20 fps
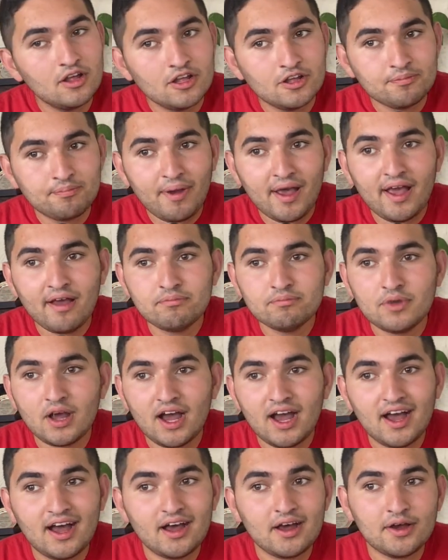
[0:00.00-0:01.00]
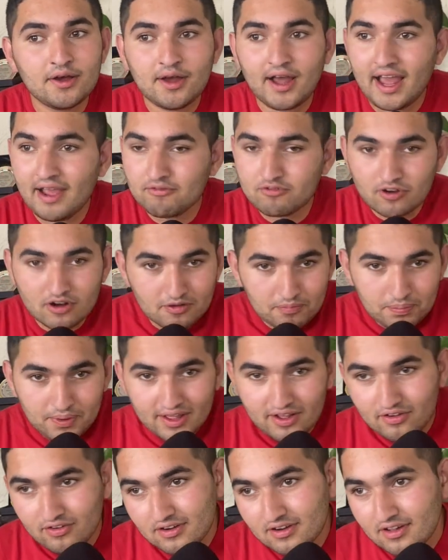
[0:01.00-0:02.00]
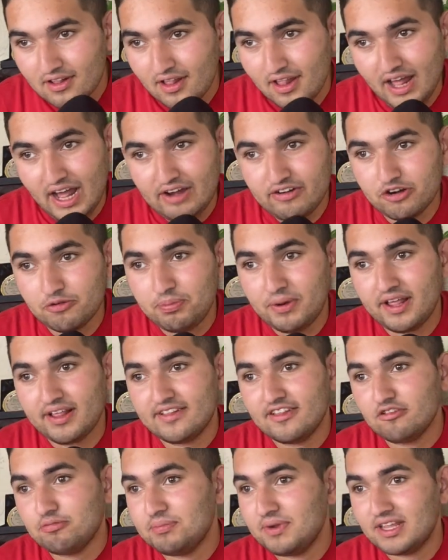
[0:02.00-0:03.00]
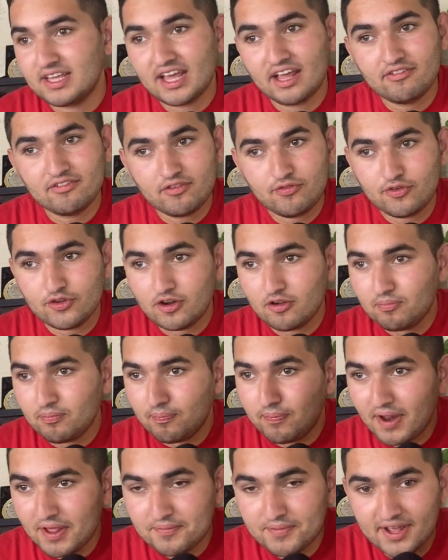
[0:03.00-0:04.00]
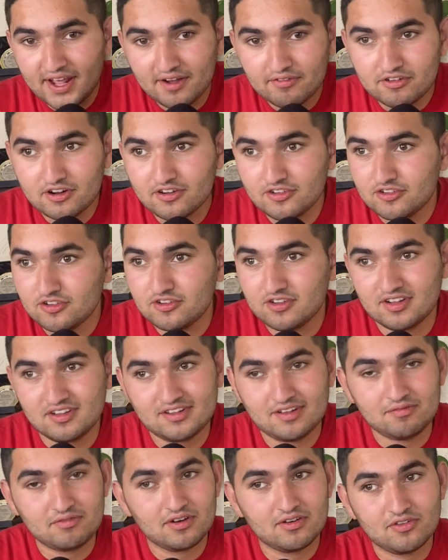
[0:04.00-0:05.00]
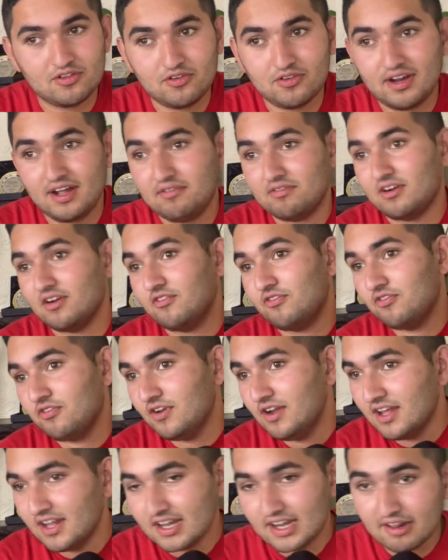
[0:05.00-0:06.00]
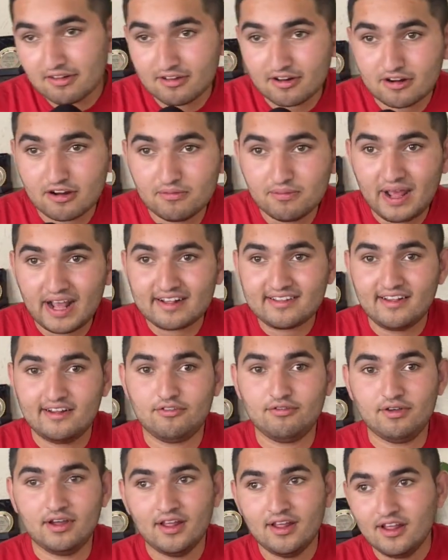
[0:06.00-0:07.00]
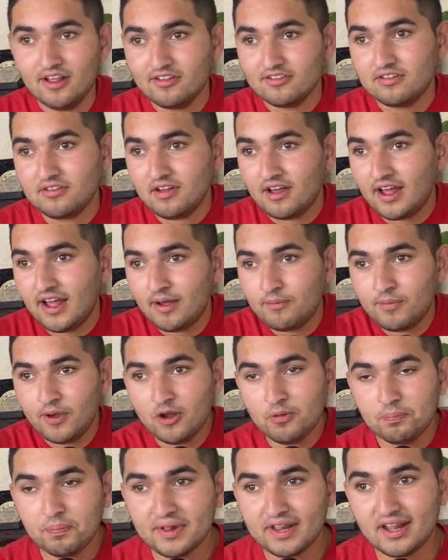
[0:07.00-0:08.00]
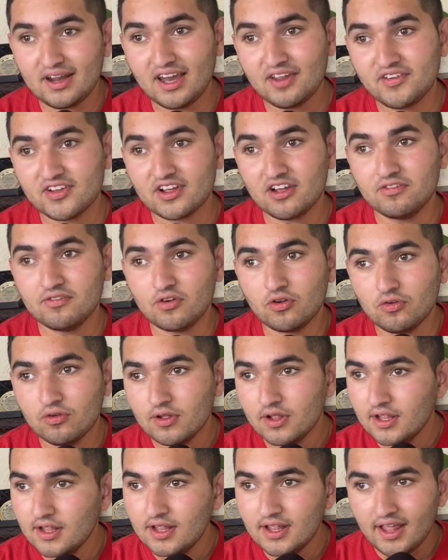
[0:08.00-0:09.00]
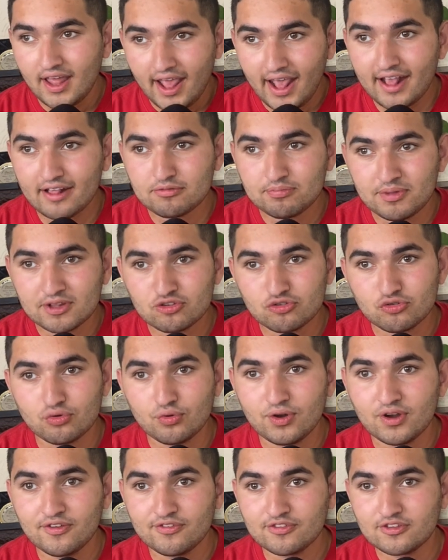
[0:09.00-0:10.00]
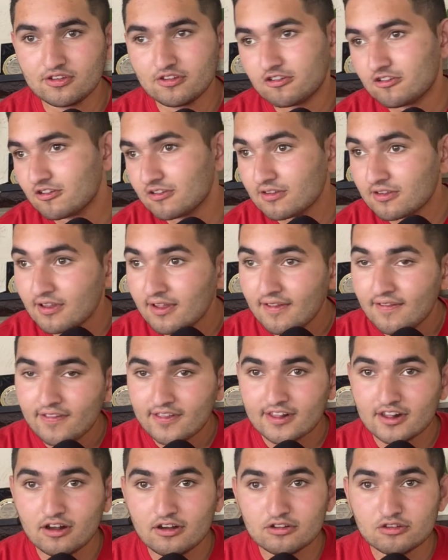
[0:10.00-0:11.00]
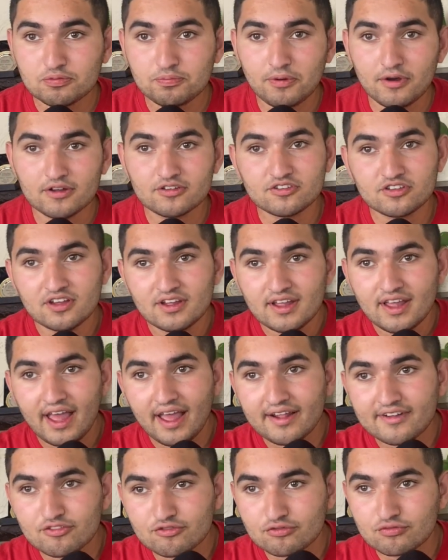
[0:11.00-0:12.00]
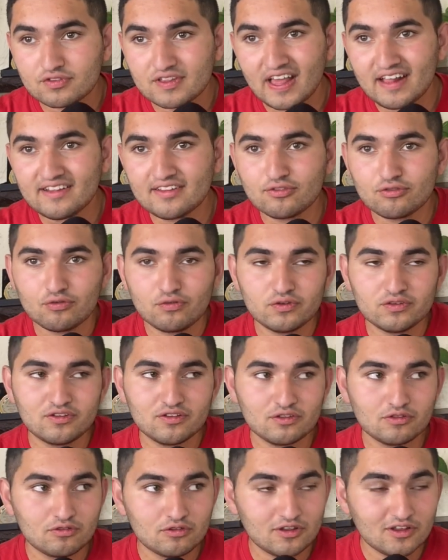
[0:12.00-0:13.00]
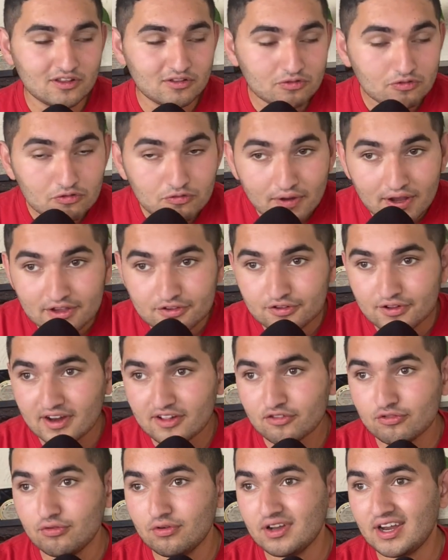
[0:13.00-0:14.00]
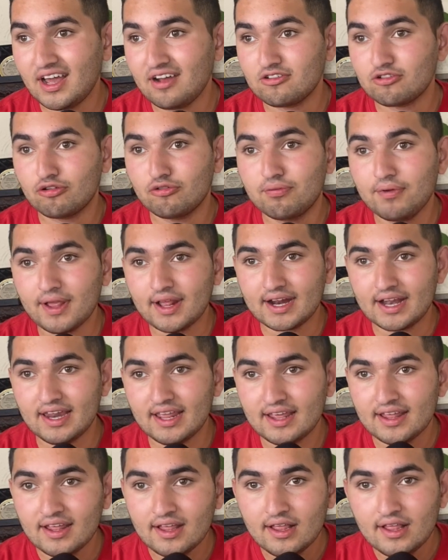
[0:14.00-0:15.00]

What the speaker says: bam, I want to play this many games. If you don't play me, I'm going to do this. I'm going to do that. I'm going to leave the club, etc. So I'm hoping that Levy Kovel is mature enough to just go to Poch and get a sort of situation sorted out quickly.